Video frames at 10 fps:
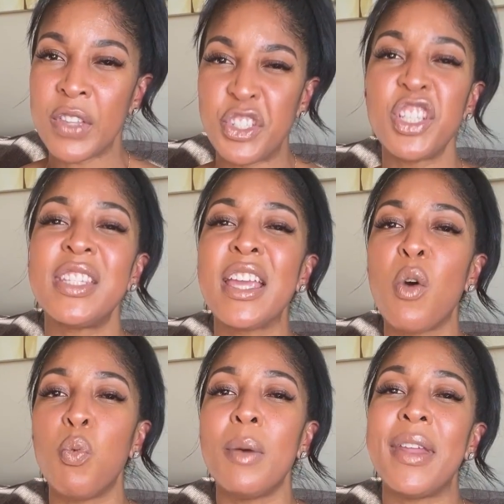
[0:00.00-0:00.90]
Just seeing a
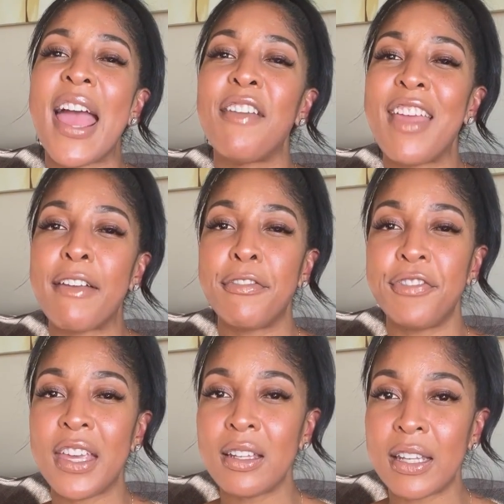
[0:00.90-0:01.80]
woman have that
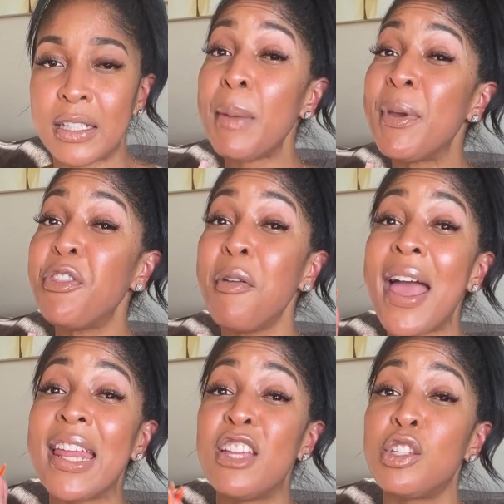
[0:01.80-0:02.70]
feeling, but they're
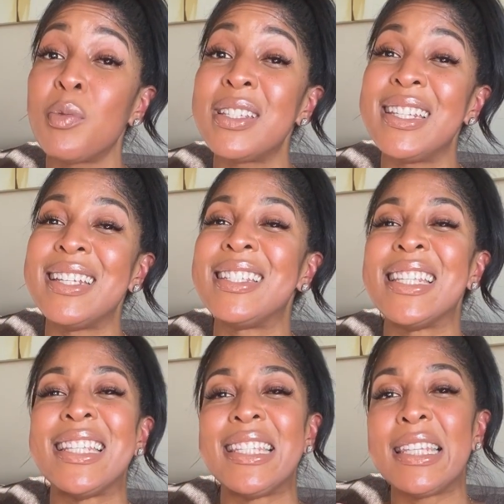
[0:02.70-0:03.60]
not interested in
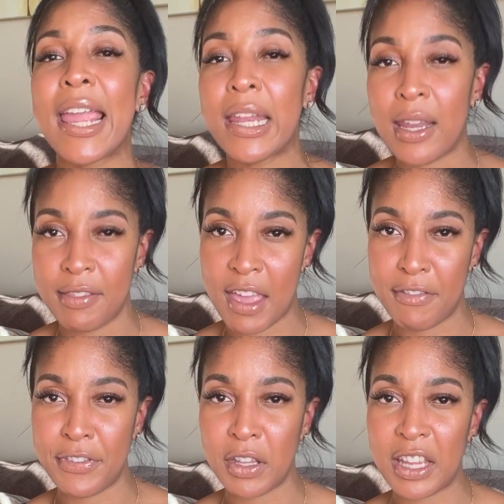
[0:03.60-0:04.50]
sustaining that
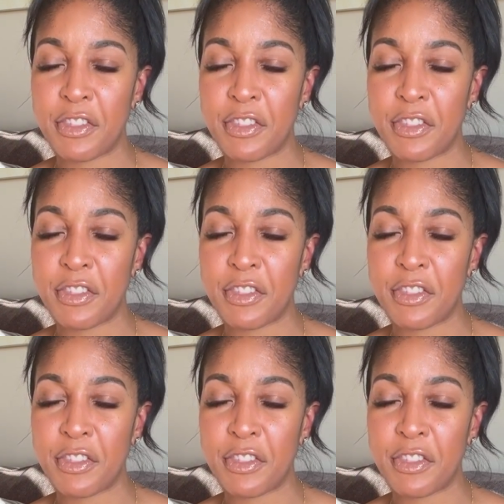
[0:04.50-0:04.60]
feeling.